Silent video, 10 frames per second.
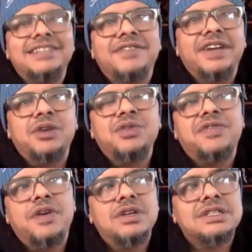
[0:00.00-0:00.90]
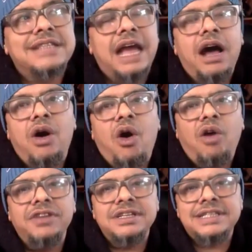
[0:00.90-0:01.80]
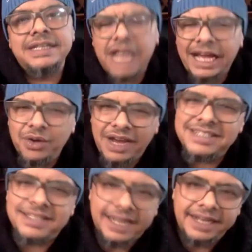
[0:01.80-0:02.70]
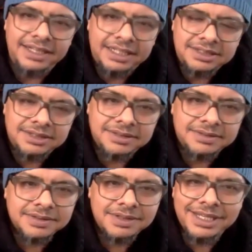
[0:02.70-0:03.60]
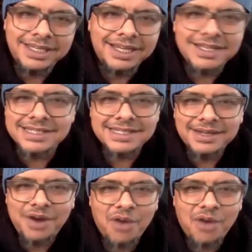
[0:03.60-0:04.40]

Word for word: very good focus. Now, obviously, are you guys training in this? No,